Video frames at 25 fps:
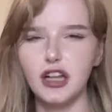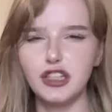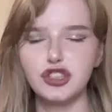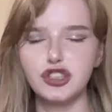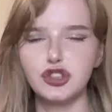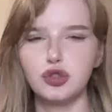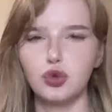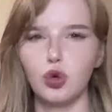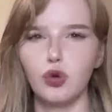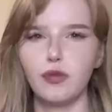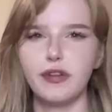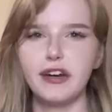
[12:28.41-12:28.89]
a
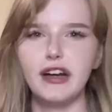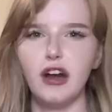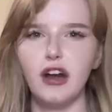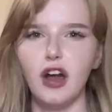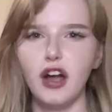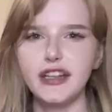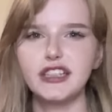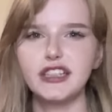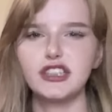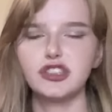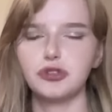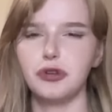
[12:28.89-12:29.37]
story
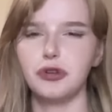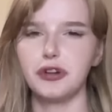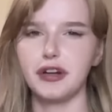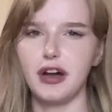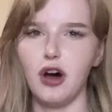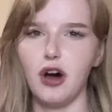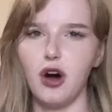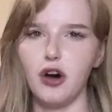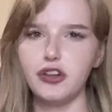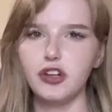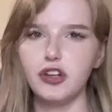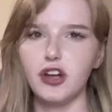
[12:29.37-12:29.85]
like Sword
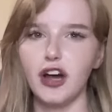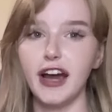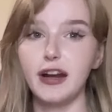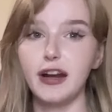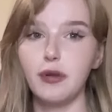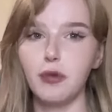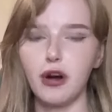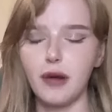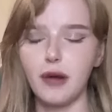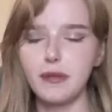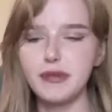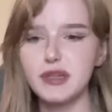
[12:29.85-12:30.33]
Art
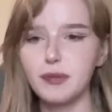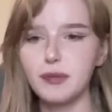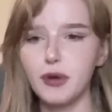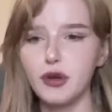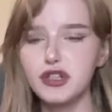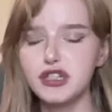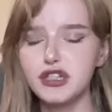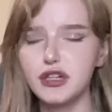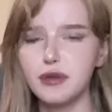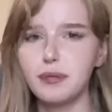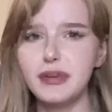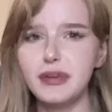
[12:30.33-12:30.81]
Online, where I'm
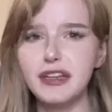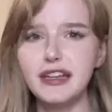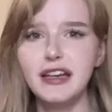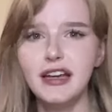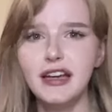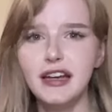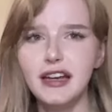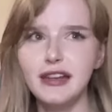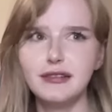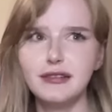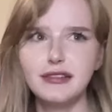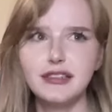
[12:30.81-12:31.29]
supposed to
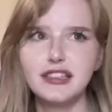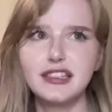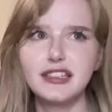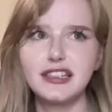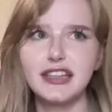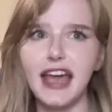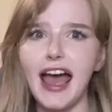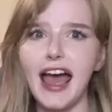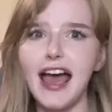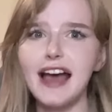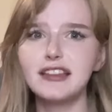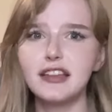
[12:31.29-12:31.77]
be
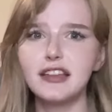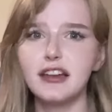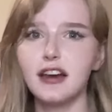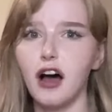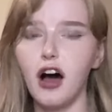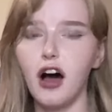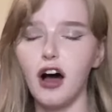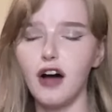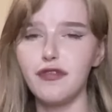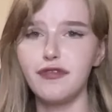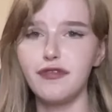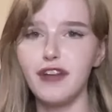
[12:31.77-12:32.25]
scared
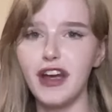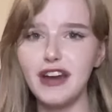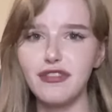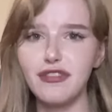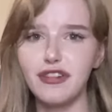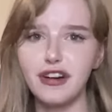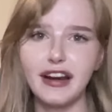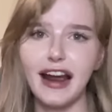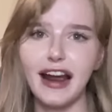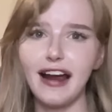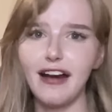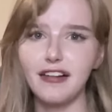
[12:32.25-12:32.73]
that our
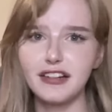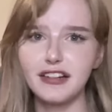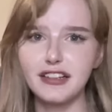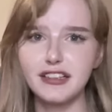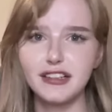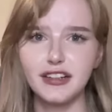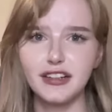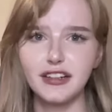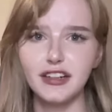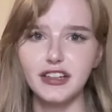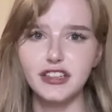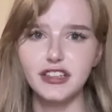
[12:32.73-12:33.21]
favorite character
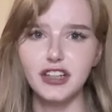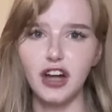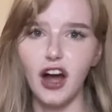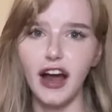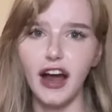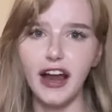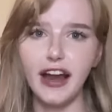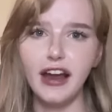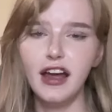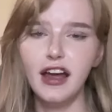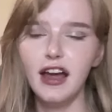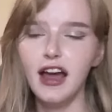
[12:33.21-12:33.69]
is gonna
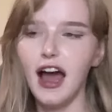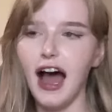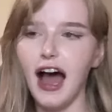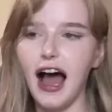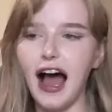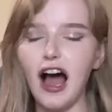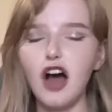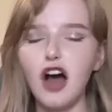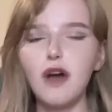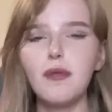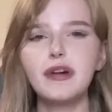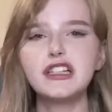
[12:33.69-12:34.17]
die
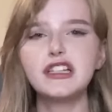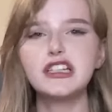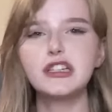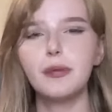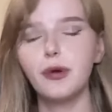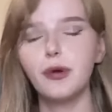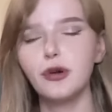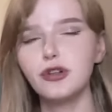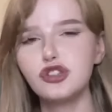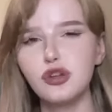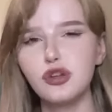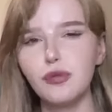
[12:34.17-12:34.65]
how am I
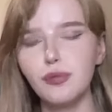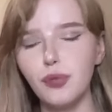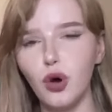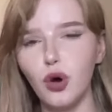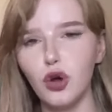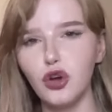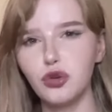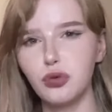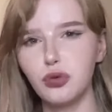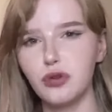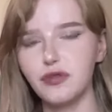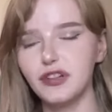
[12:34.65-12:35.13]
supposed to
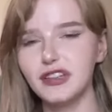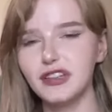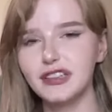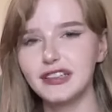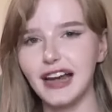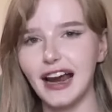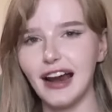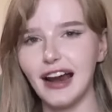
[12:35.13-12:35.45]
bond with this